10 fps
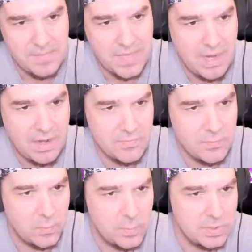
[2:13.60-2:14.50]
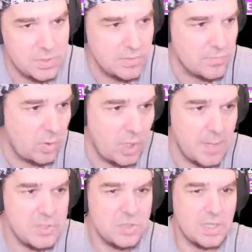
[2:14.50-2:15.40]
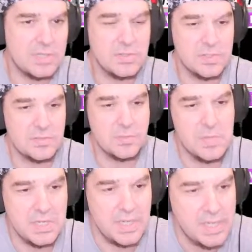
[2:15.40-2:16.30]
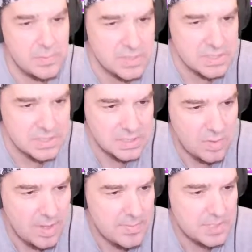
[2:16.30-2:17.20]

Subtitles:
out of a Formula Drift car. I've been trying to do this for a minute anyways. Let's grab this